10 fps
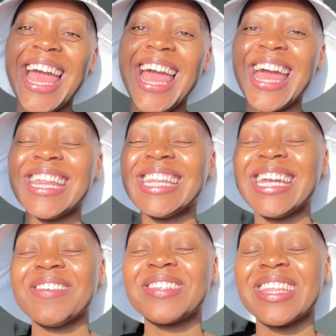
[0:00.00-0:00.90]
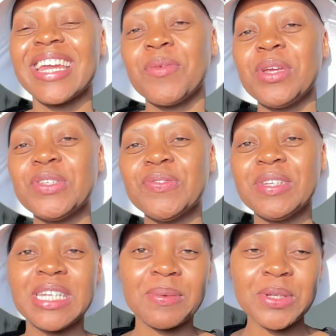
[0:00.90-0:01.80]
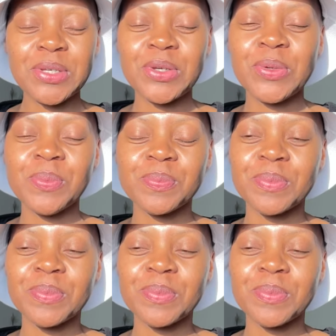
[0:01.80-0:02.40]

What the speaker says: And then after that, I went to VW,